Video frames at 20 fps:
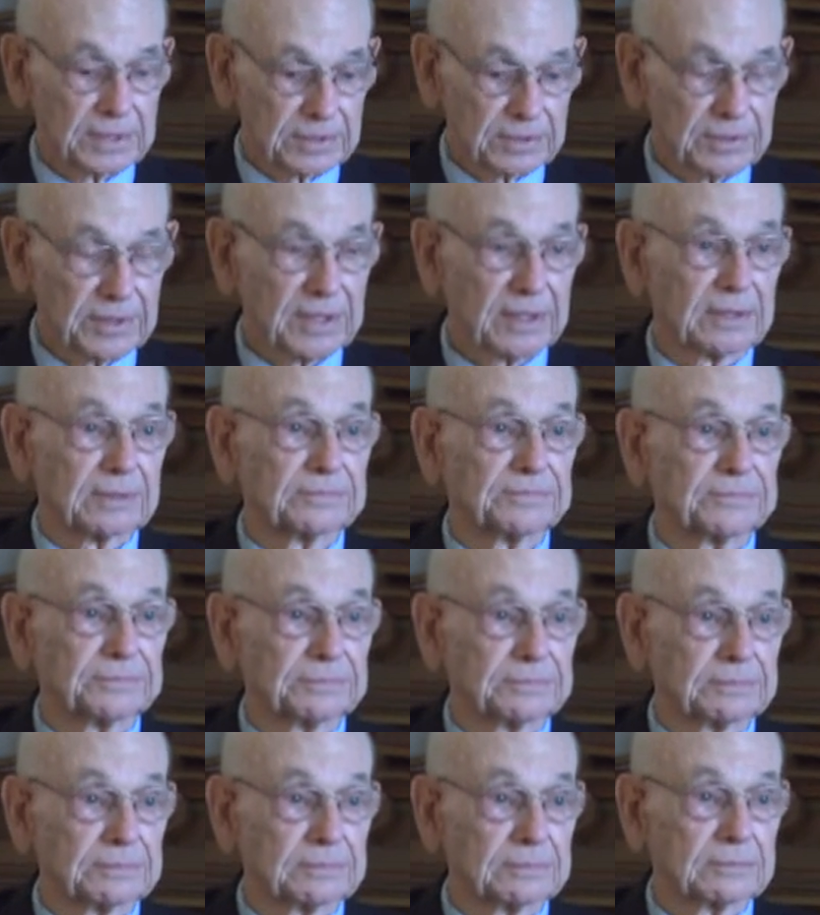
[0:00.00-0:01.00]
That's correct.
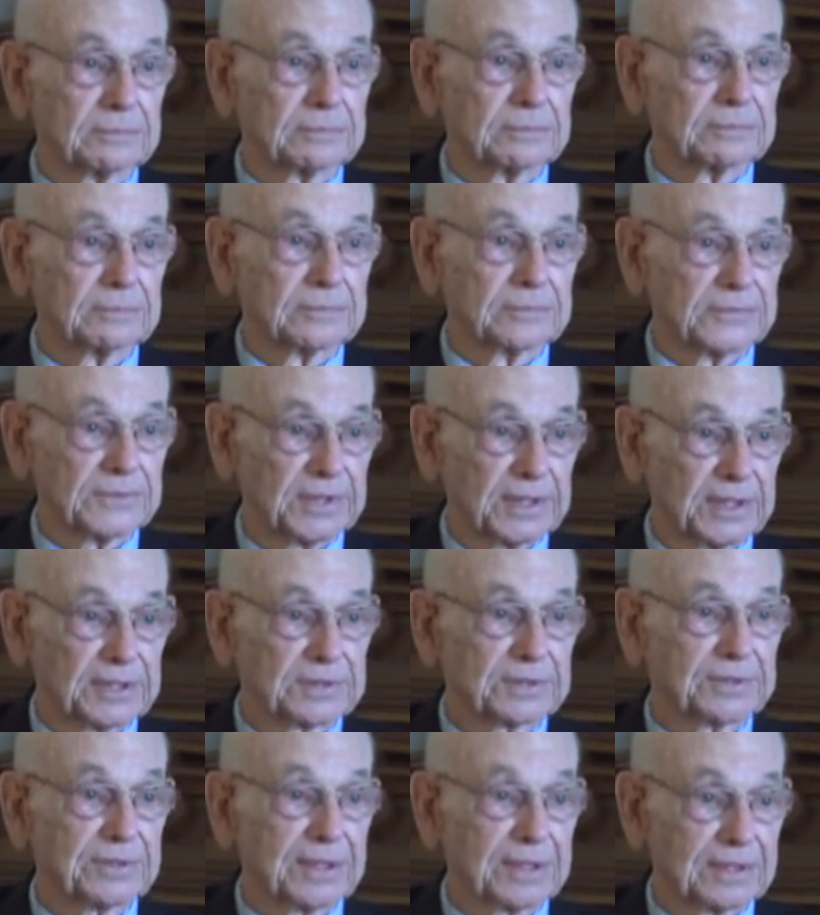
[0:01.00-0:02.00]
Yeah.
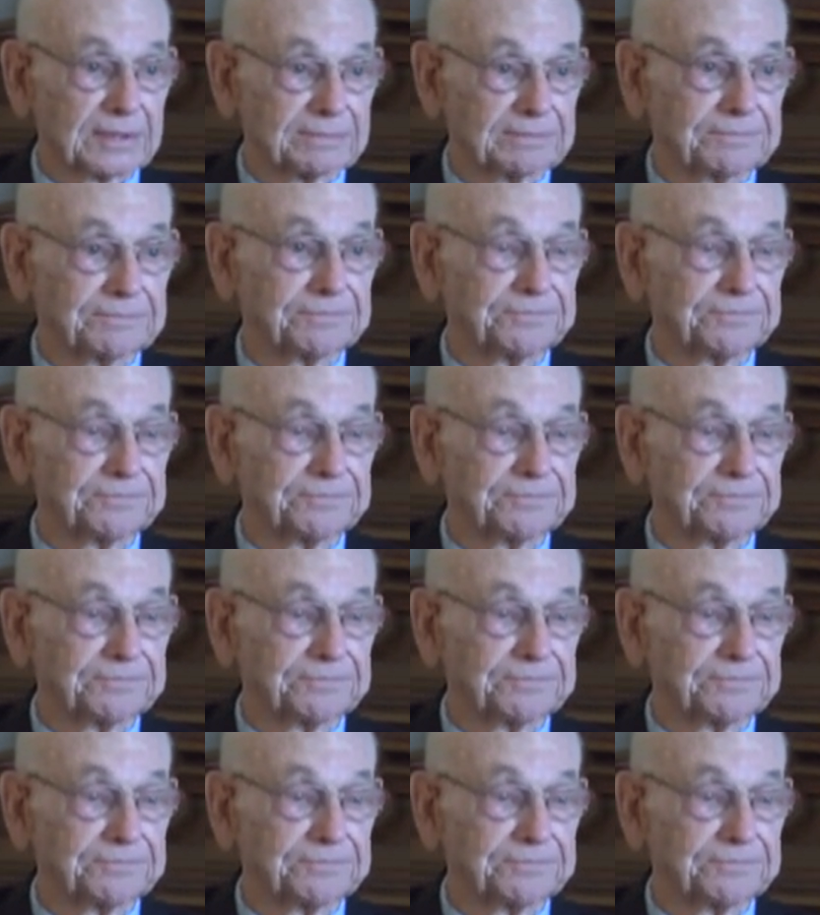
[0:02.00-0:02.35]
That's correct.